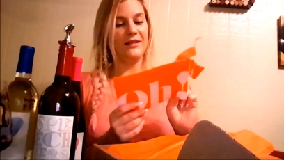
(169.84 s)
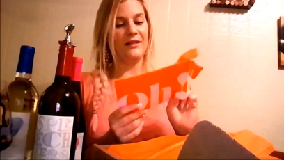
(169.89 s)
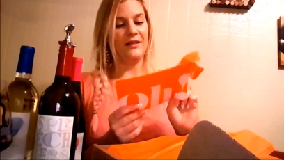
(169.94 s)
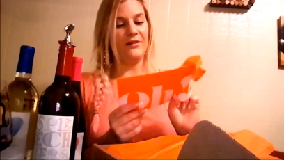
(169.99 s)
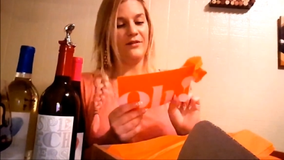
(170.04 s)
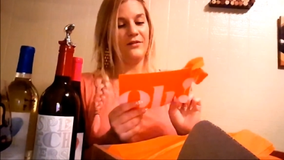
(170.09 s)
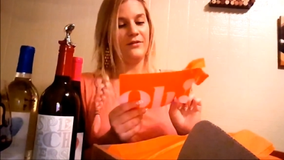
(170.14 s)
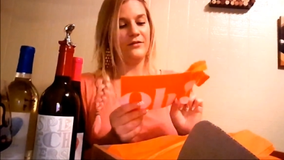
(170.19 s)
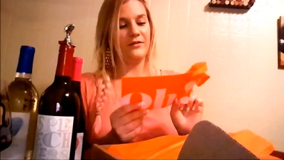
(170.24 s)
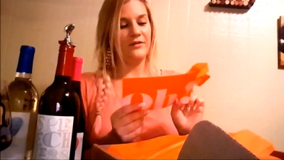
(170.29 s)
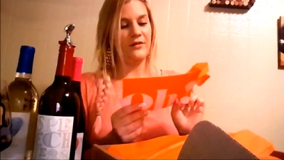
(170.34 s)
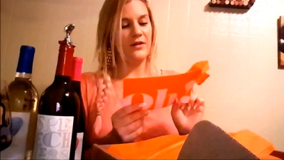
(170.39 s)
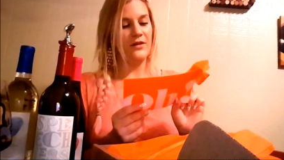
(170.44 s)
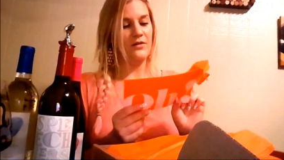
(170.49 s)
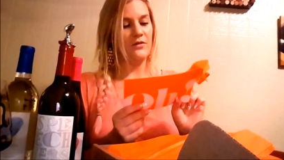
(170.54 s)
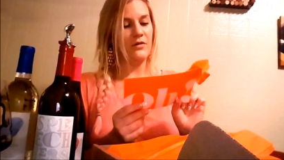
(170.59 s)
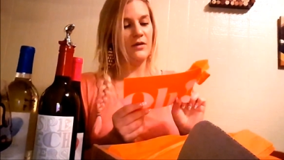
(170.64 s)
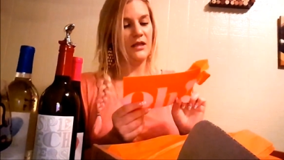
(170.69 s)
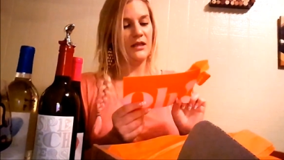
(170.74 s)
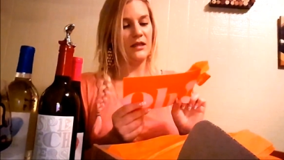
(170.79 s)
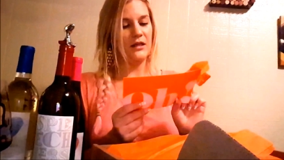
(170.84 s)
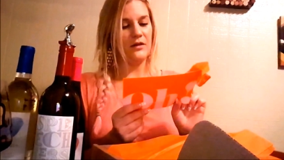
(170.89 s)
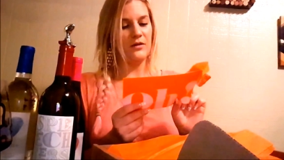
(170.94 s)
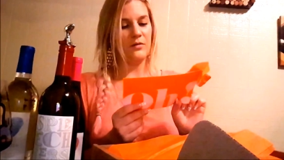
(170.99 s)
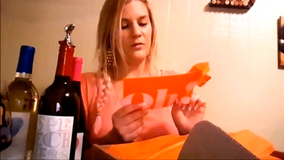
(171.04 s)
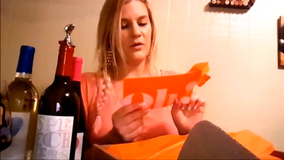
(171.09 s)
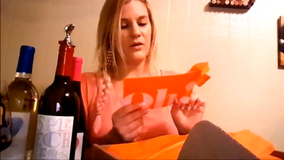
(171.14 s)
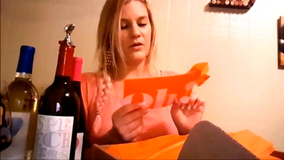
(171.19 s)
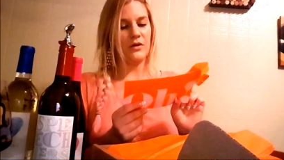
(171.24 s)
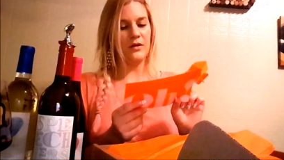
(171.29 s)
so, oh,
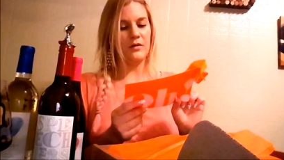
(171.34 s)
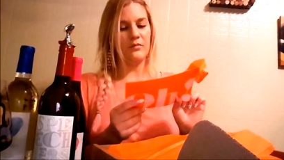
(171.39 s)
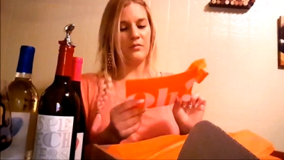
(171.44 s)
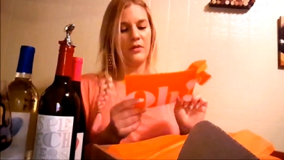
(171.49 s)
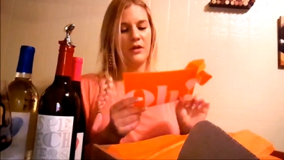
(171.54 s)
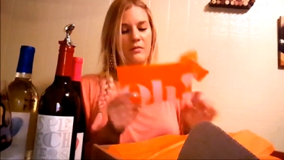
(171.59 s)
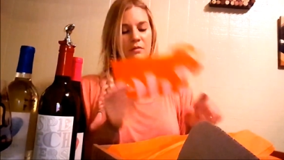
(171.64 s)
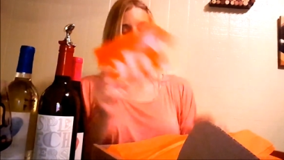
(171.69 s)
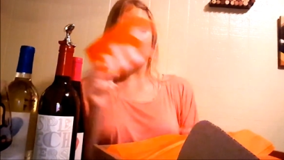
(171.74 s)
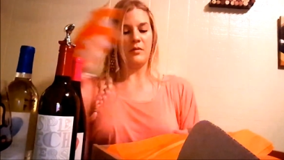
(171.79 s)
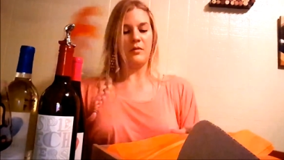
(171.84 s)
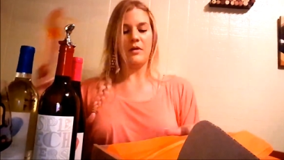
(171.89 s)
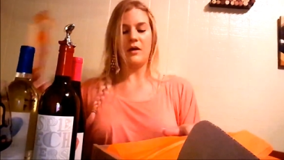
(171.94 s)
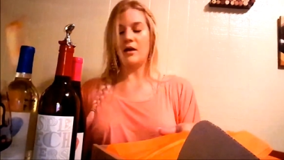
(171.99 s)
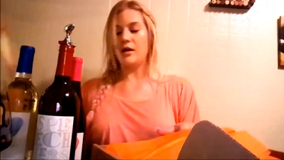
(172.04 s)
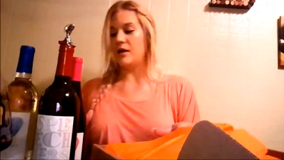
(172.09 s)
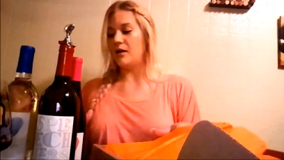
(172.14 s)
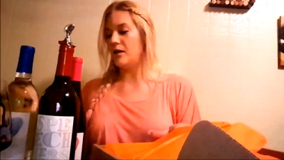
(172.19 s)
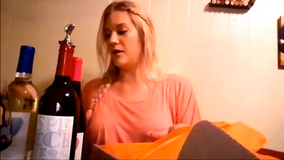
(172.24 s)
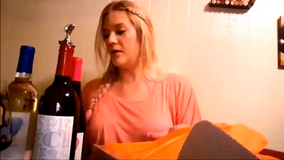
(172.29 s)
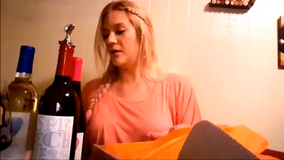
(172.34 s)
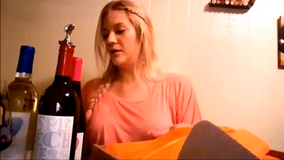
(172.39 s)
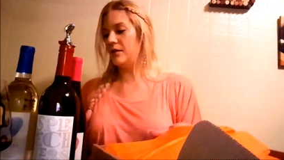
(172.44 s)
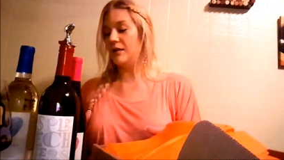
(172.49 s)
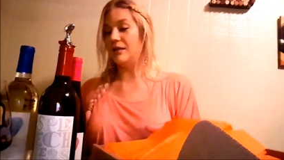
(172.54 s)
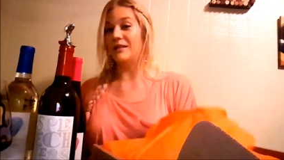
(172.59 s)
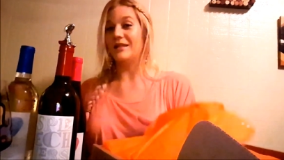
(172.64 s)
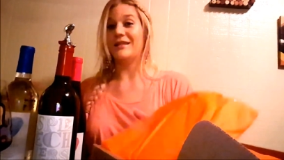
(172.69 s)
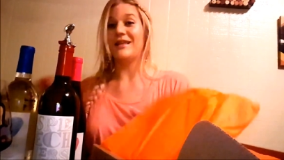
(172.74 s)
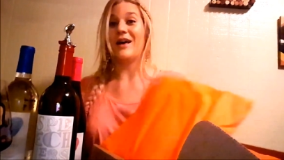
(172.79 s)
hello, welcome, blah, blah, blah.
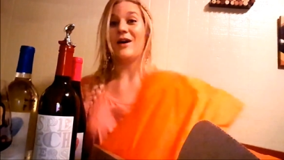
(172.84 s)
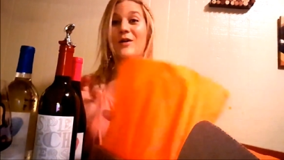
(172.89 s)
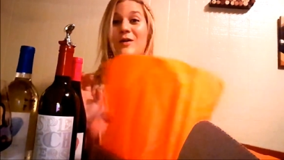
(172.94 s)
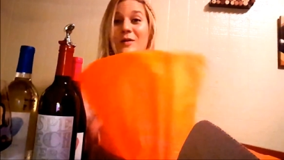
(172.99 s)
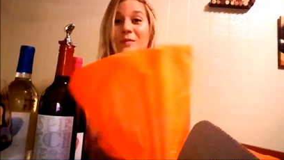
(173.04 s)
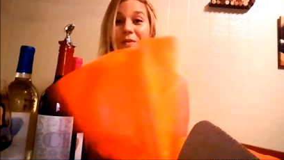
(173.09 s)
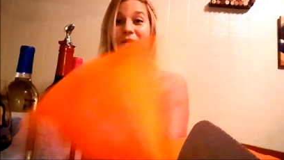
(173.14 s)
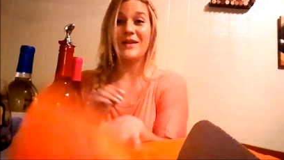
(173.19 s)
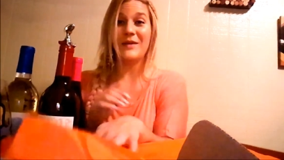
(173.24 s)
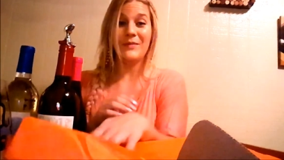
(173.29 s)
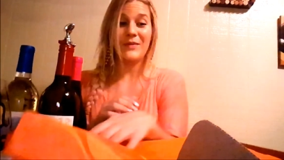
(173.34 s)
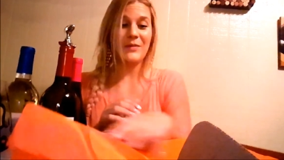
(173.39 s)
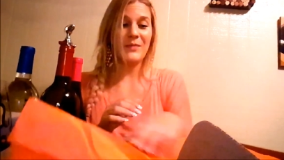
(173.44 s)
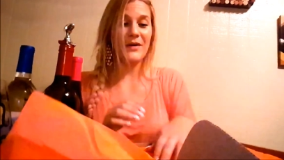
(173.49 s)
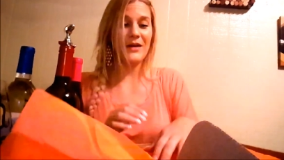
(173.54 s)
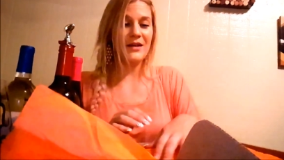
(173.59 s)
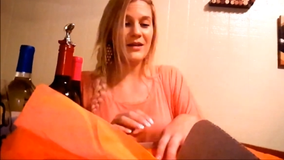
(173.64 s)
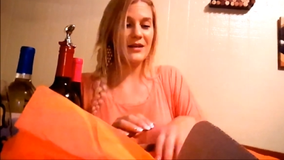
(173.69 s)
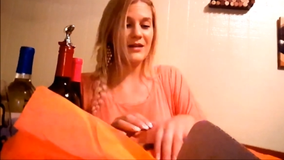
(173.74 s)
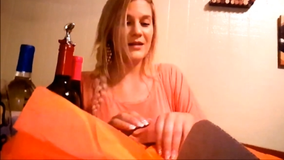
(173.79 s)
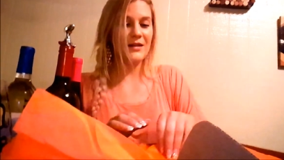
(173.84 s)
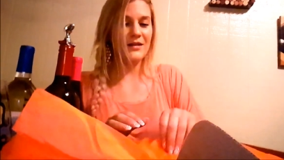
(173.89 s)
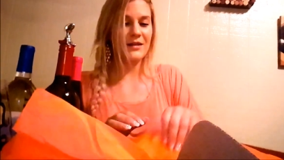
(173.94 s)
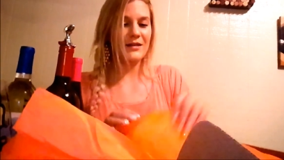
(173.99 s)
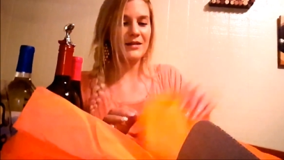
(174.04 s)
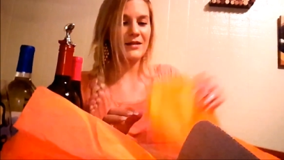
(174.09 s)
Let's open up the box.